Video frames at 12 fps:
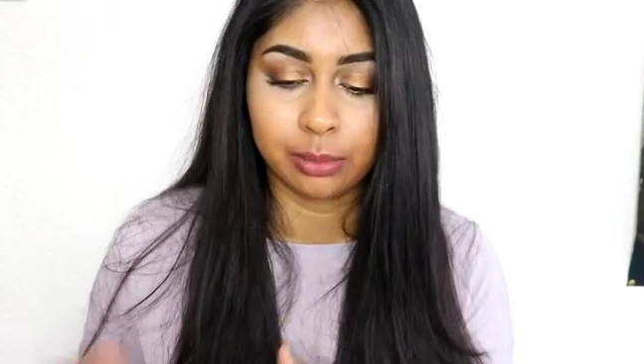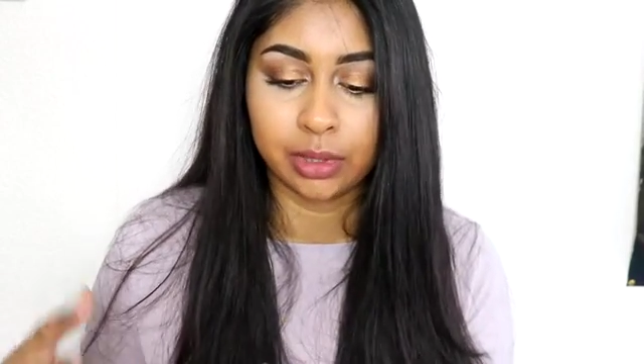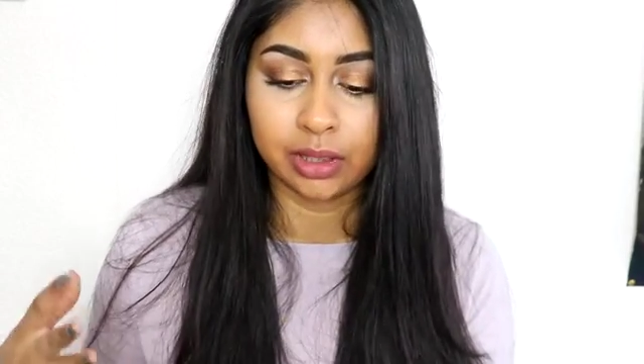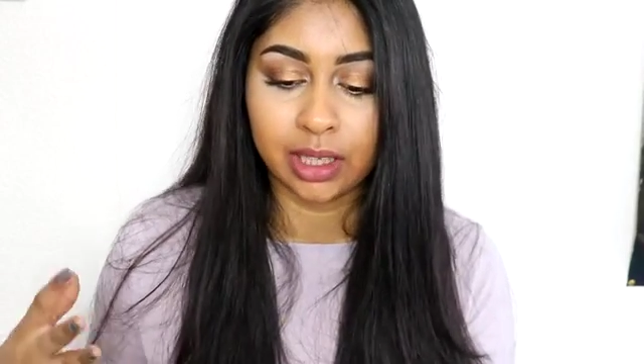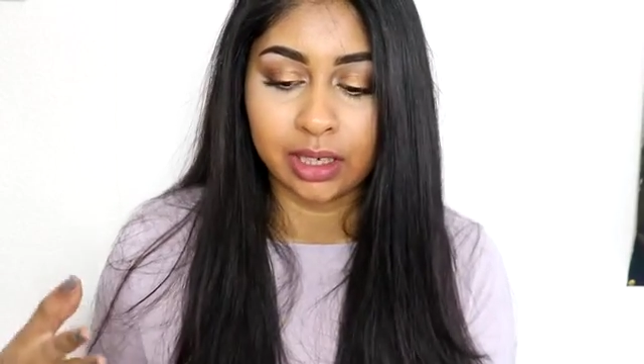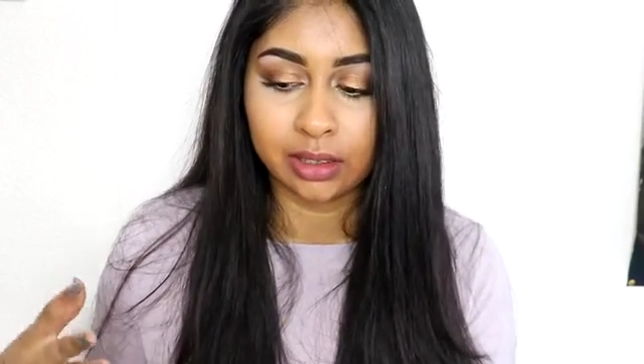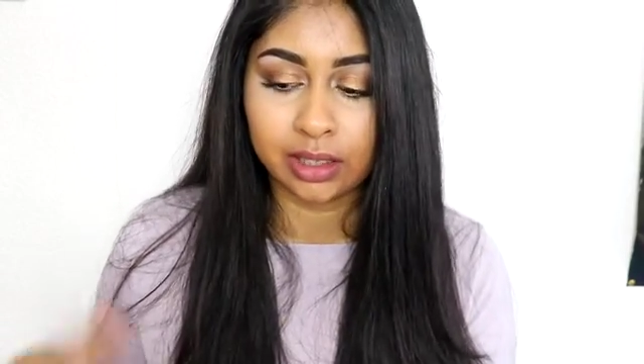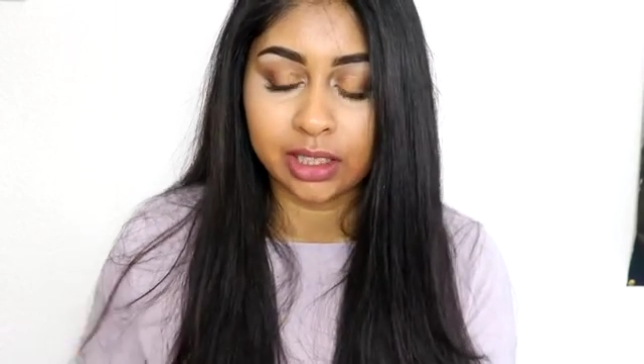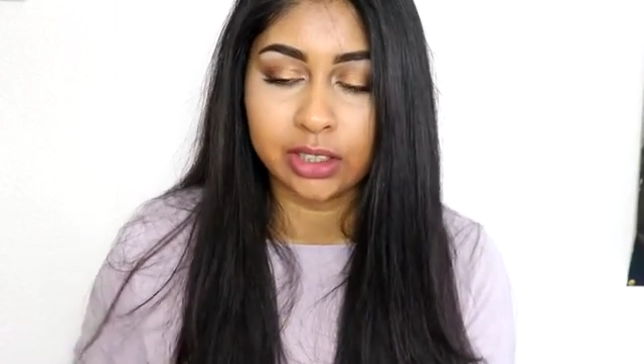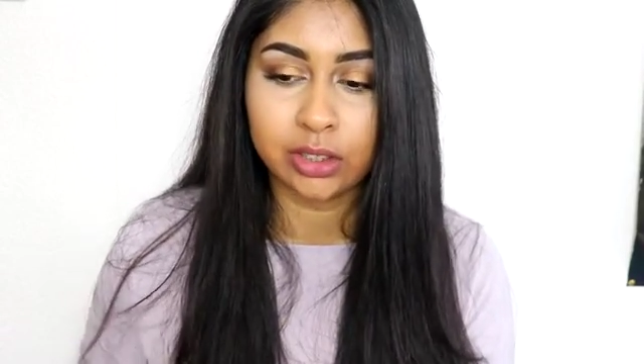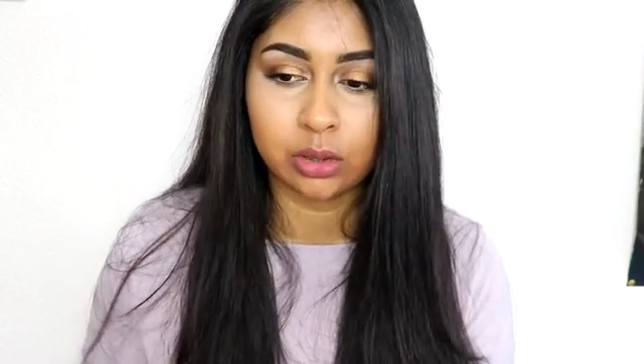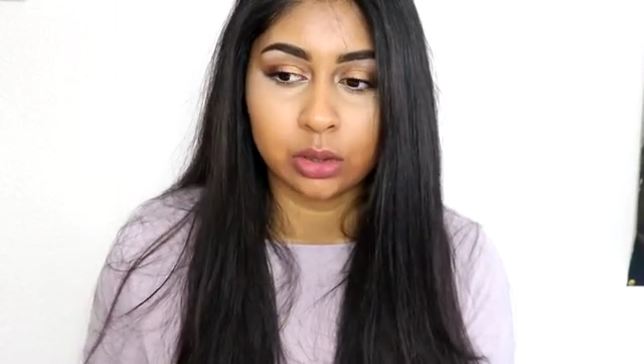But then
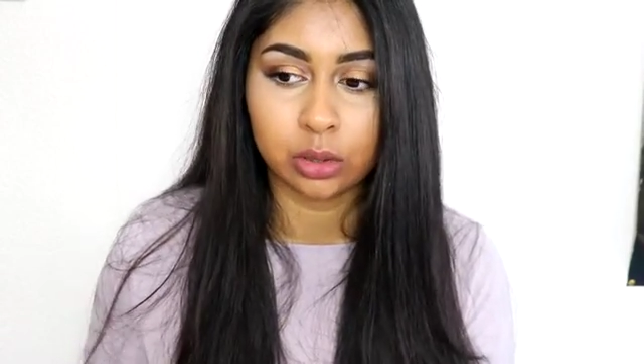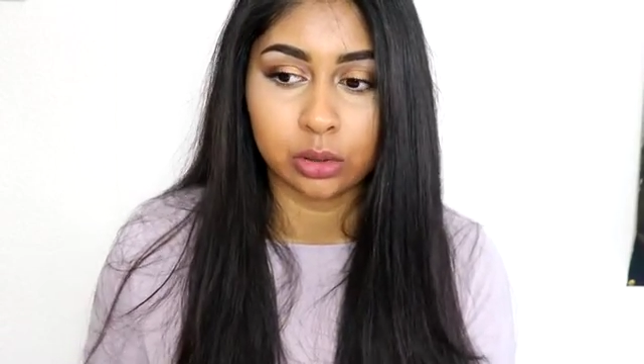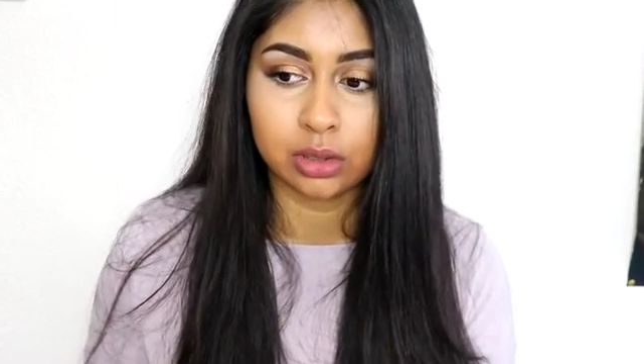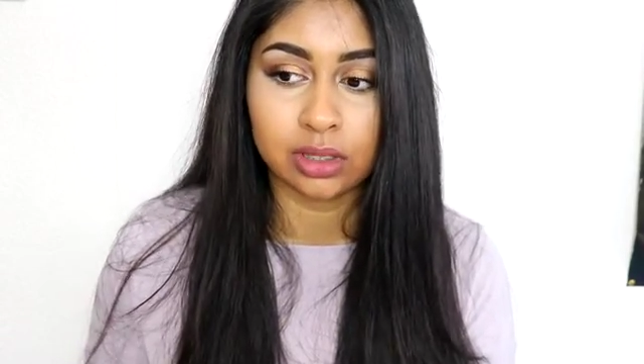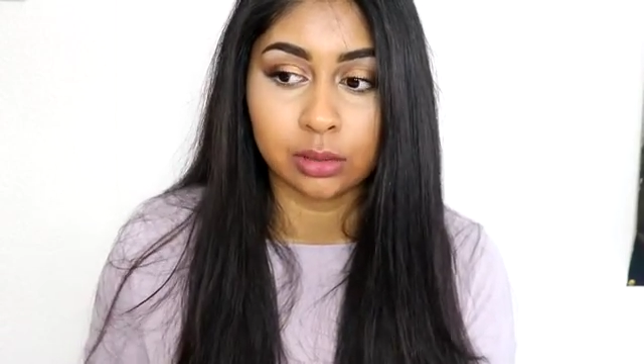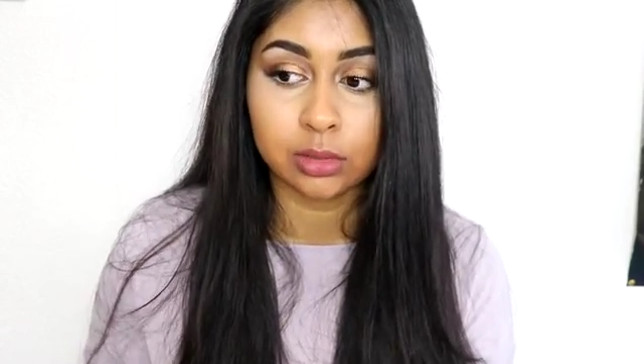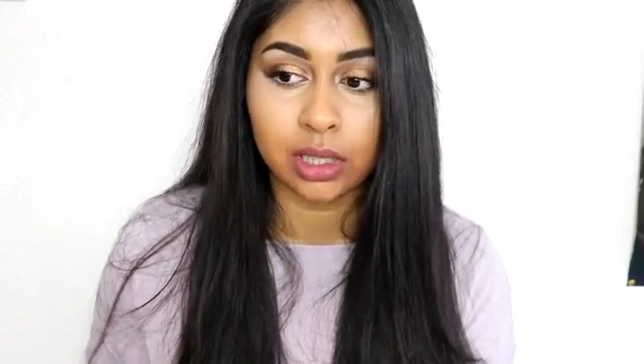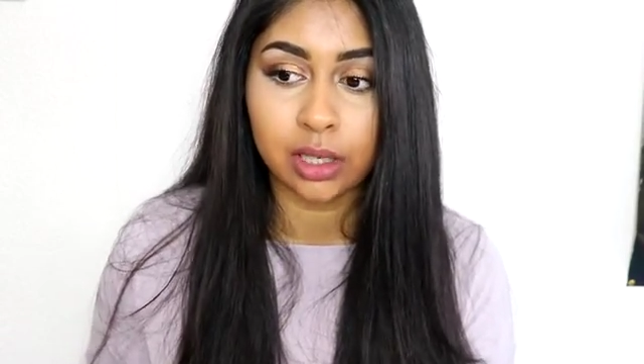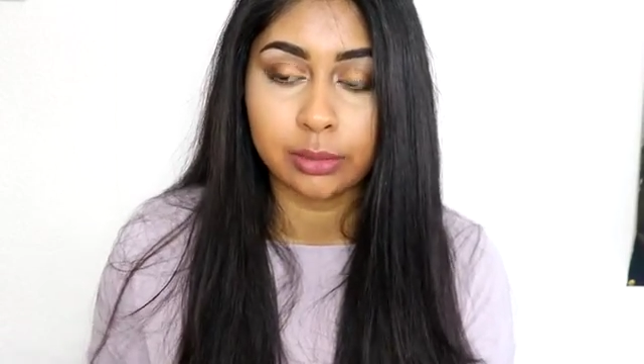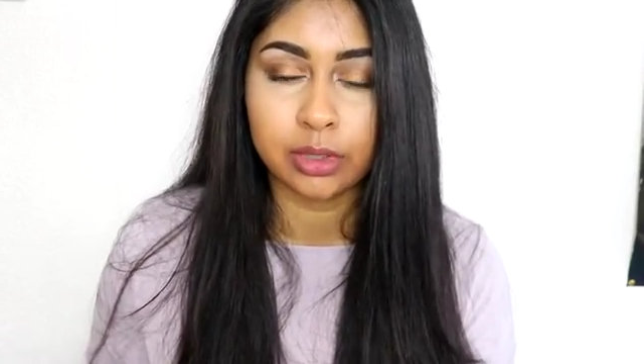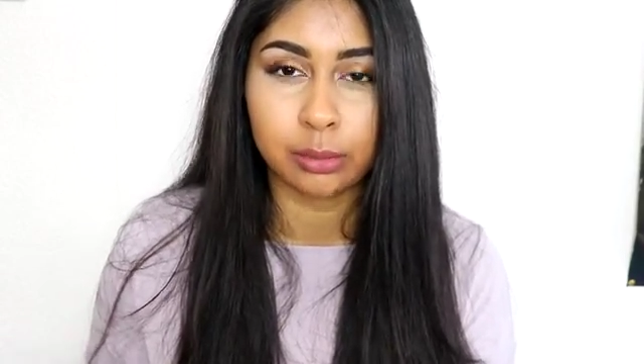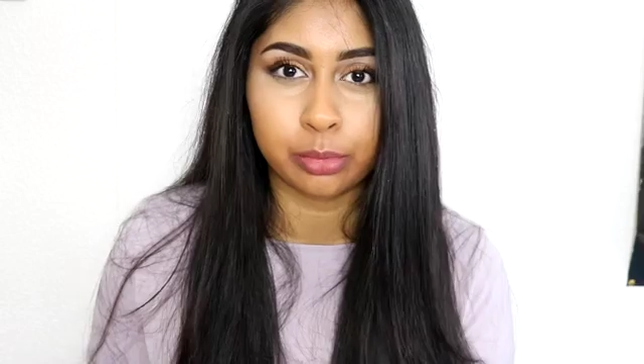these do,
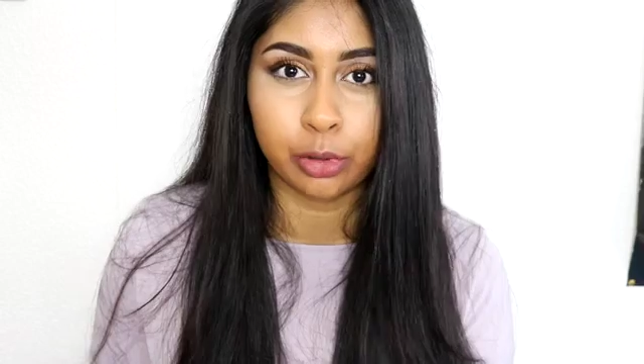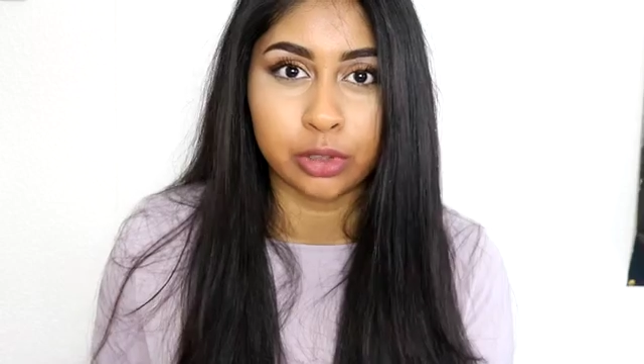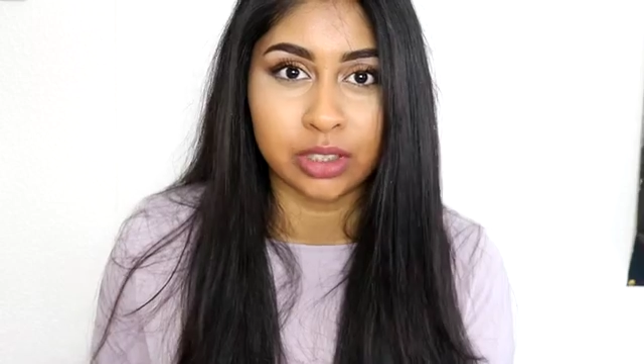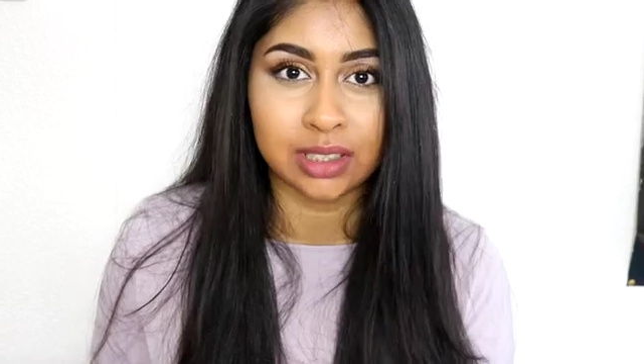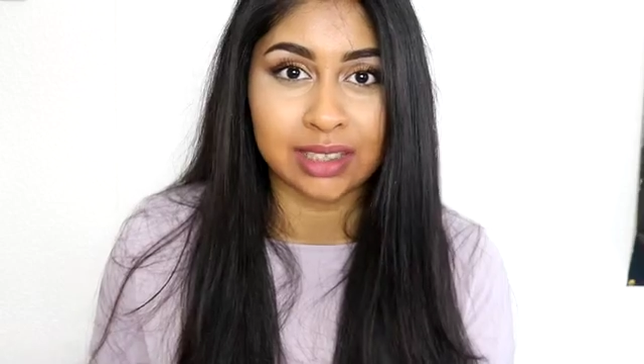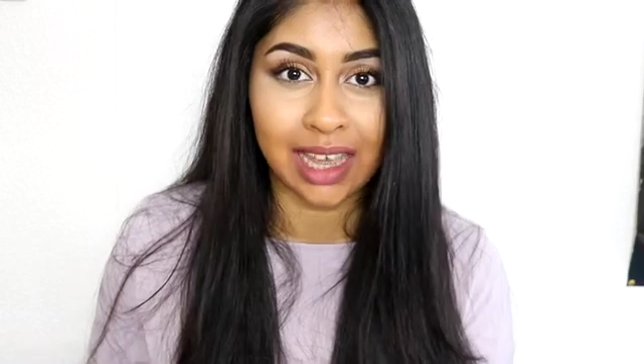sometimes the bronzers